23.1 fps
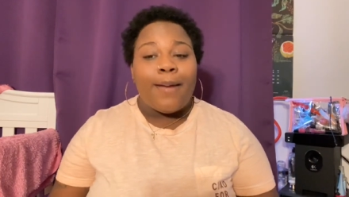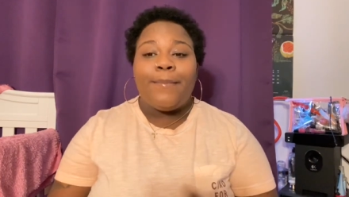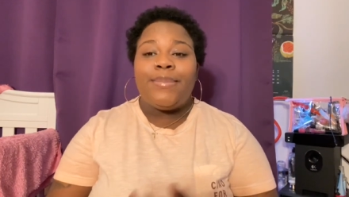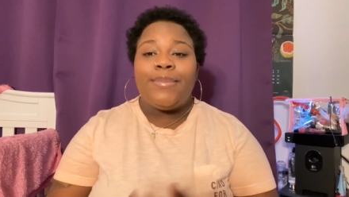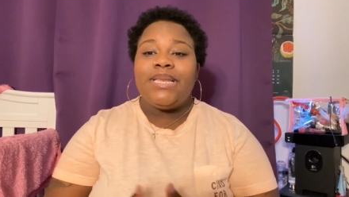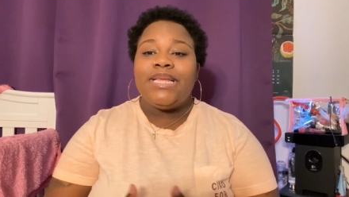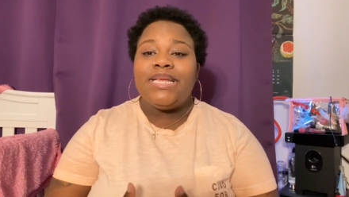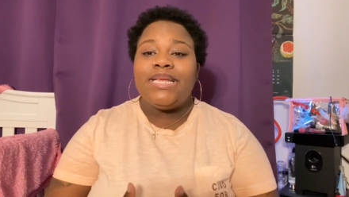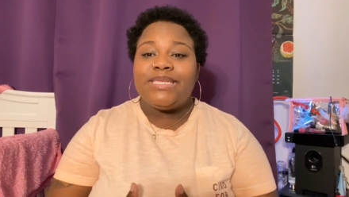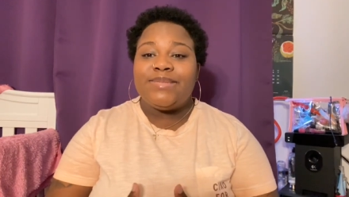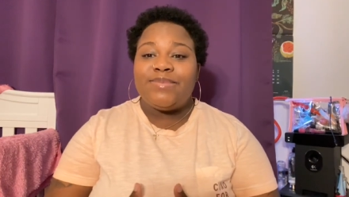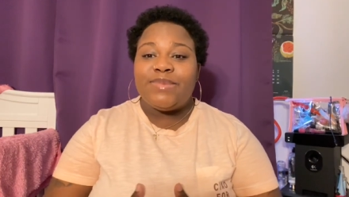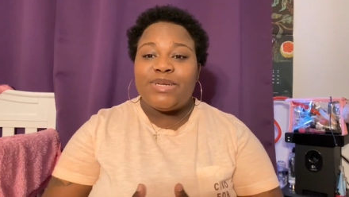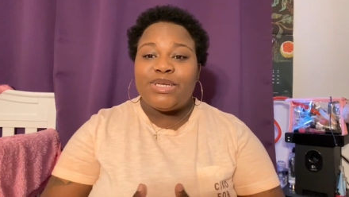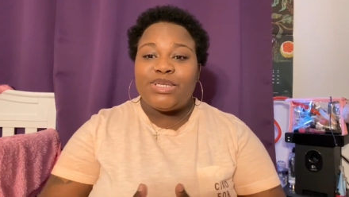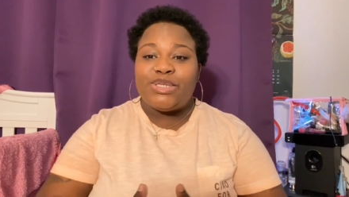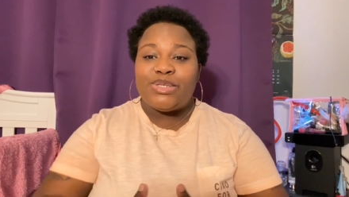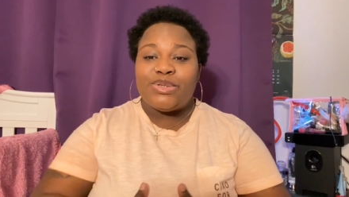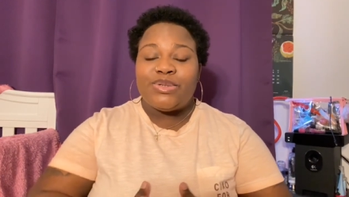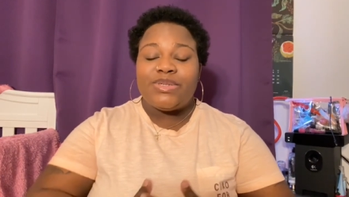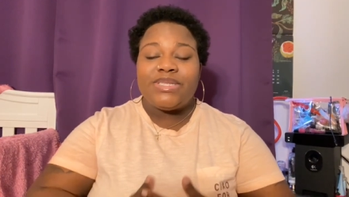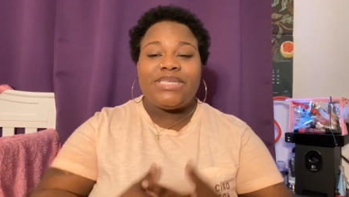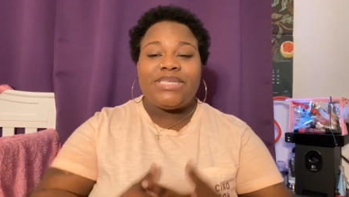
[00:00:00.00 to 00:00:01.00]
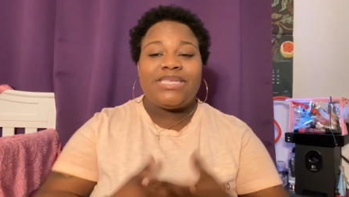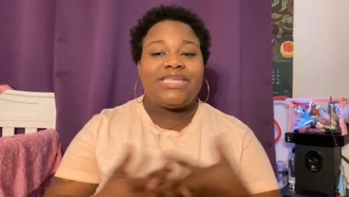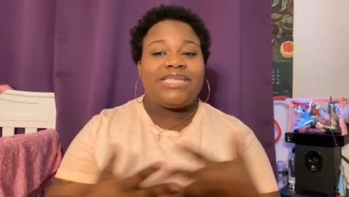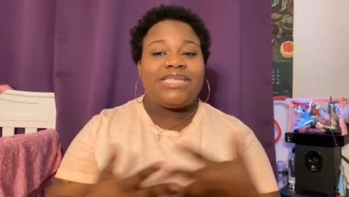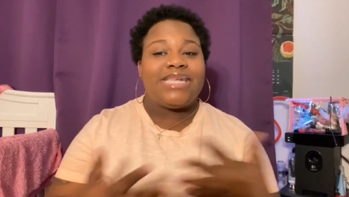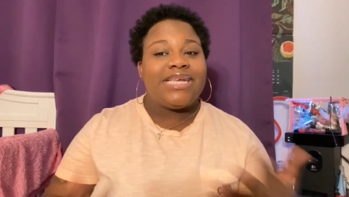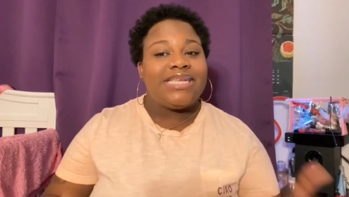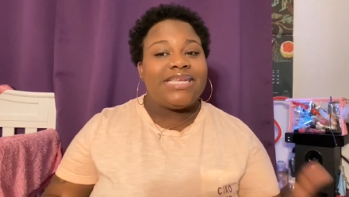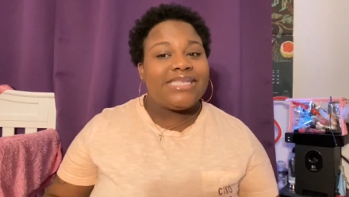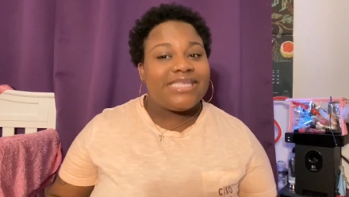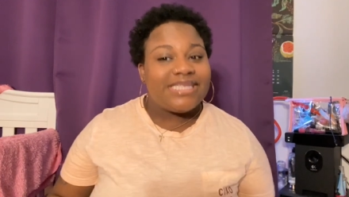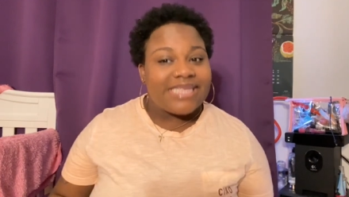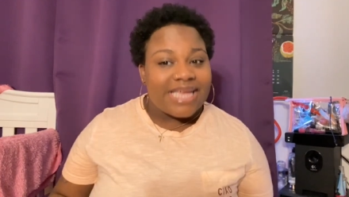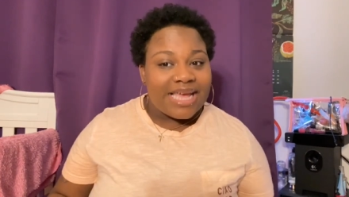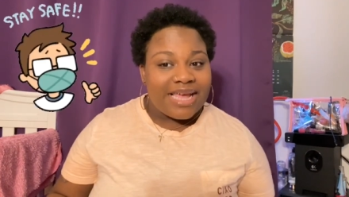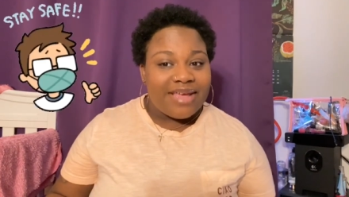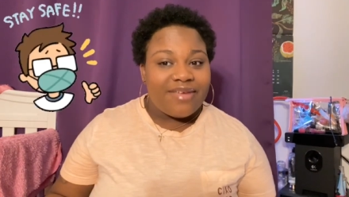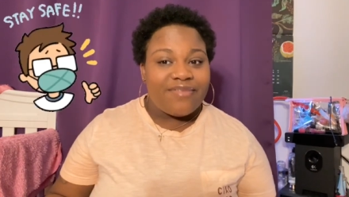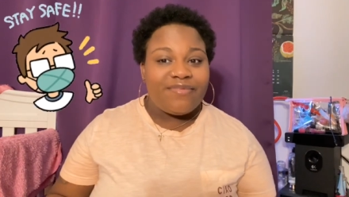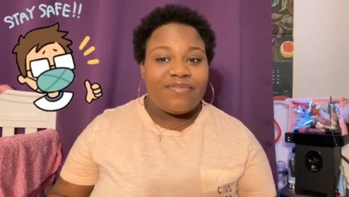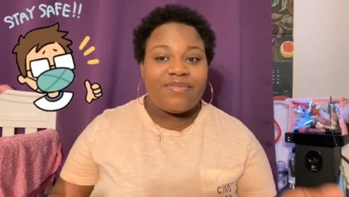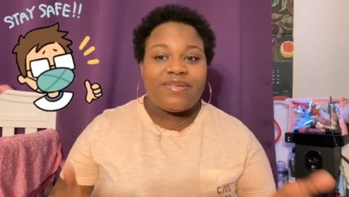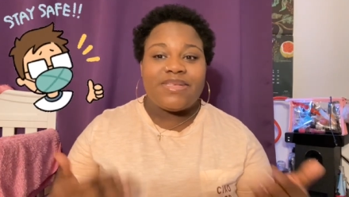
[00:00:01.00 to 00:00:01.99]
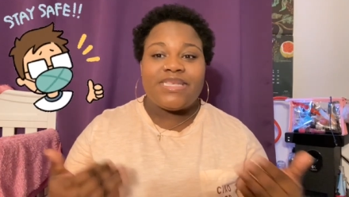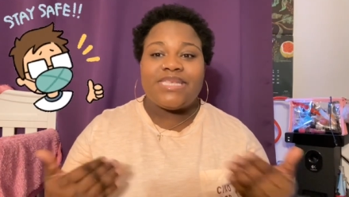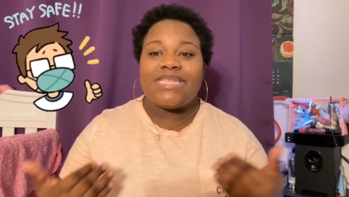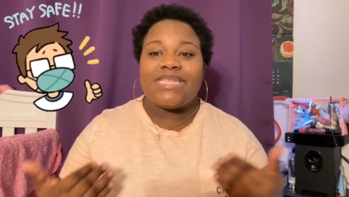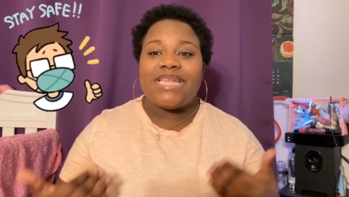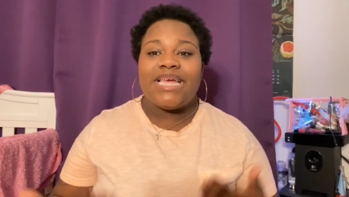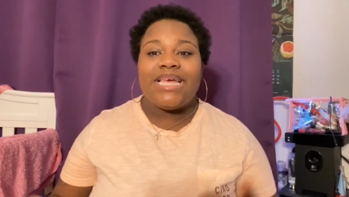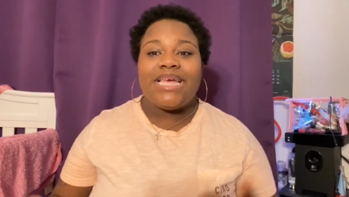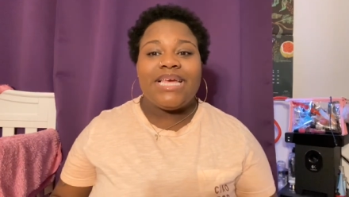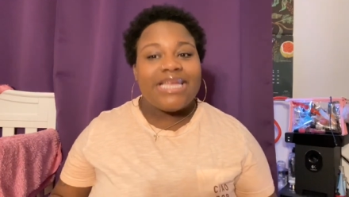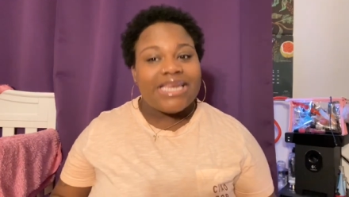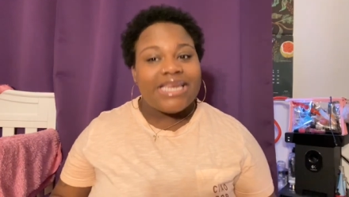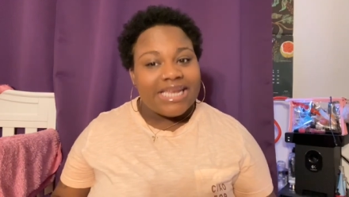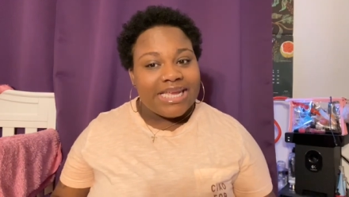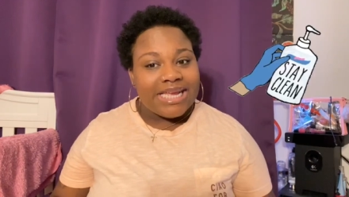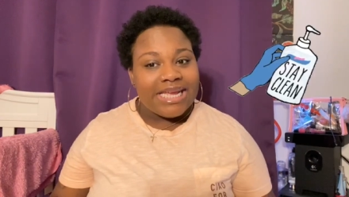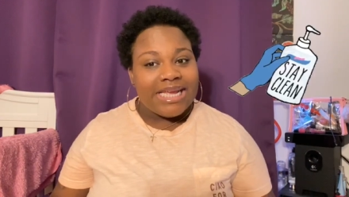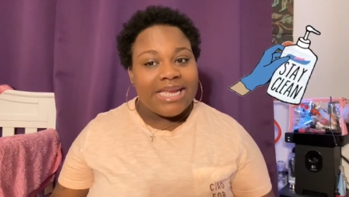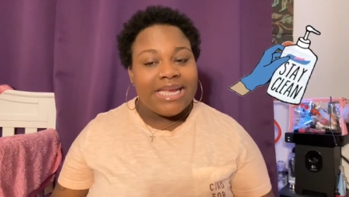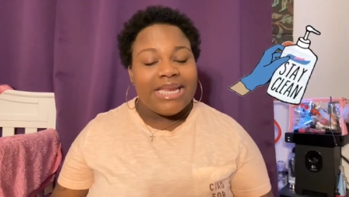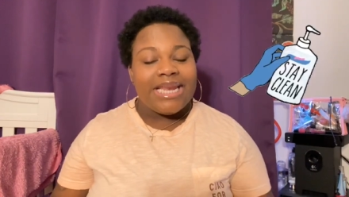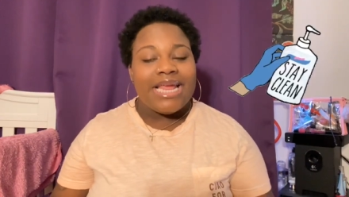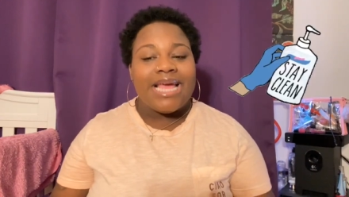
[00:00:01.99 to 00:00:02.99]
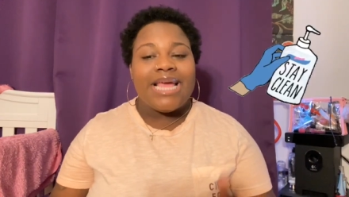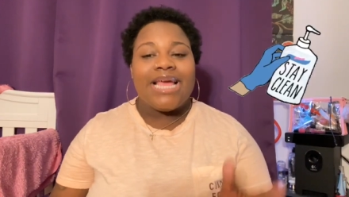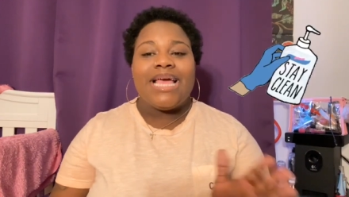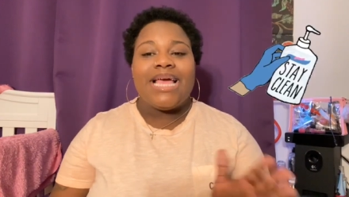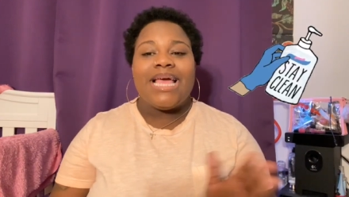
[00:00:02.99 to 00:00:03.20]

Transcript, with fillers: please make sure to stay safe, stay clean,